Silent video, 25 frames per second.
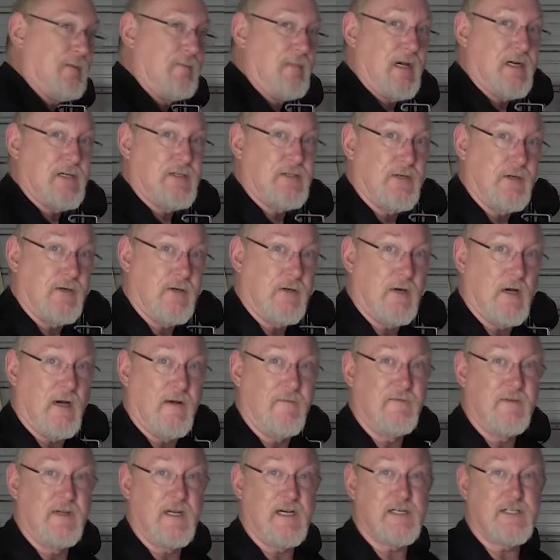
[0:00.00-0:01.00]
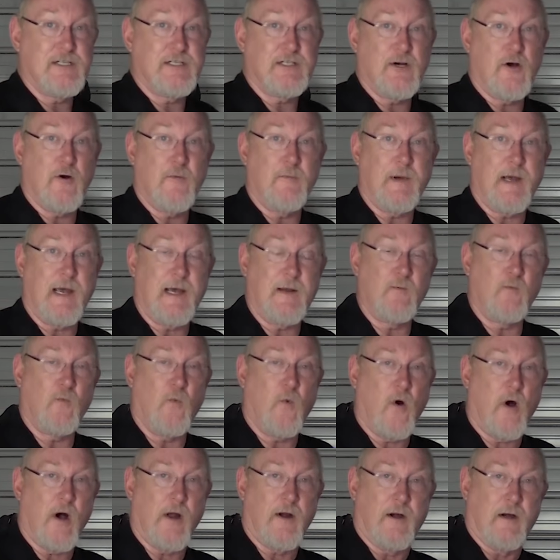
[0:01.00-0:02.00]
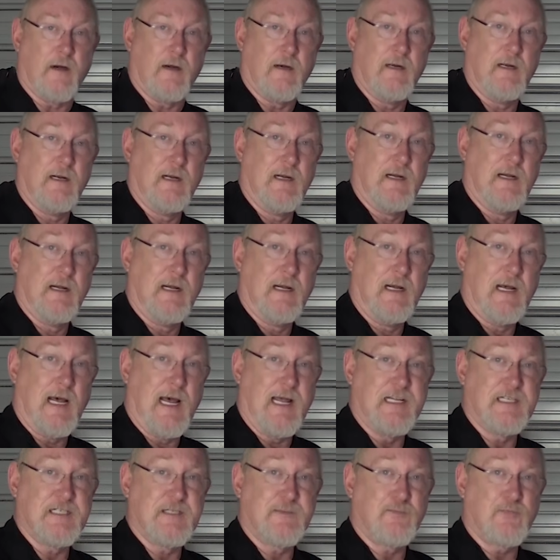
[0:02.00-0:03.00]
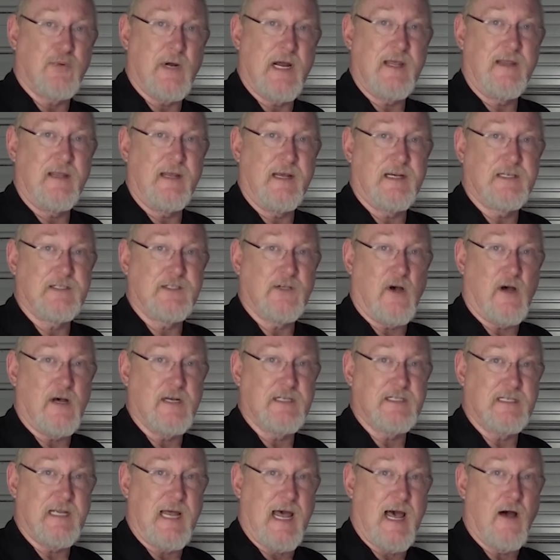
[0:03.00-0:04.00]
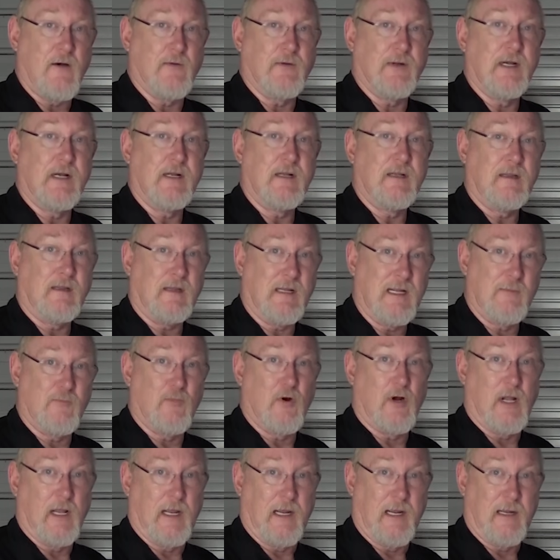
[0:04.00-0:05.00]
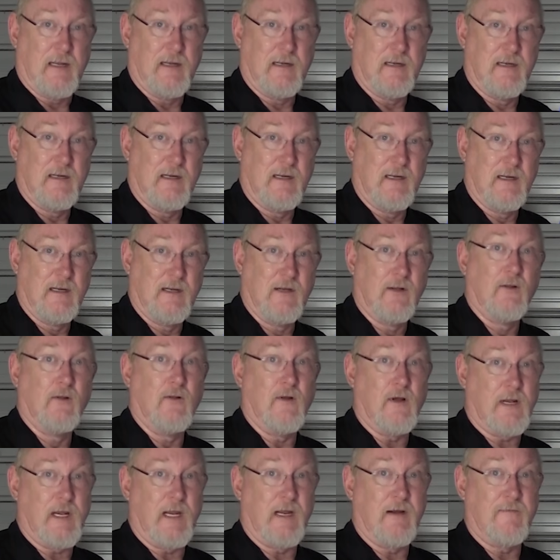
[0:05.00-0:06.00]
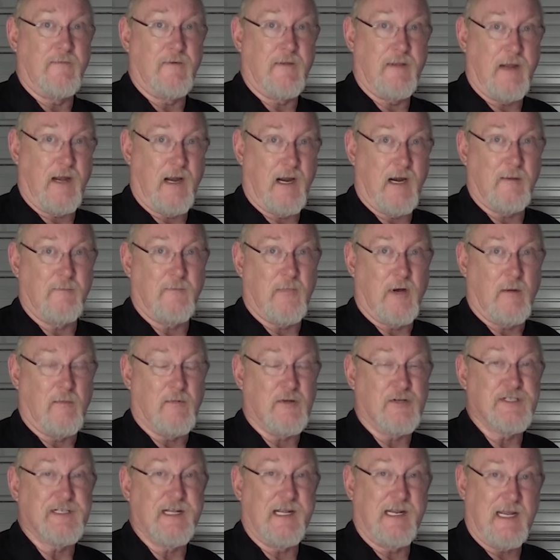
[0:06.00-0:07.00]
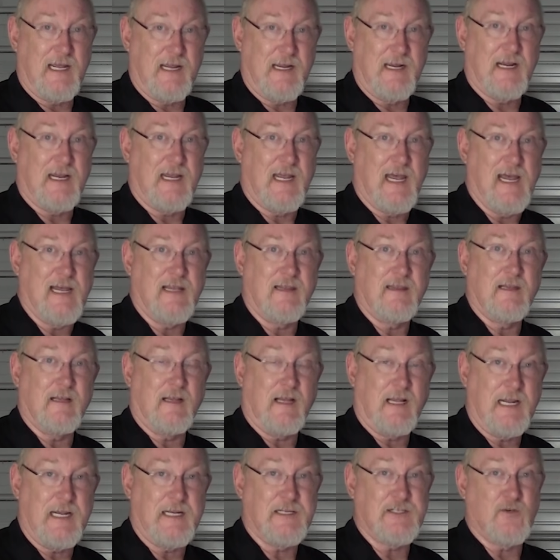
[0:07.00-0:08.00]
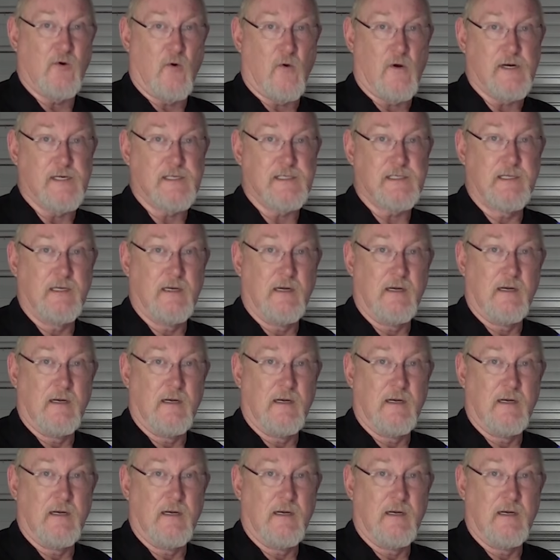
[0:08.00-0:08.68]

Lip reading: a mixture of dish soap and water, and spray the exhaust down liberally, looking for the air bubbles that indicate the leak source.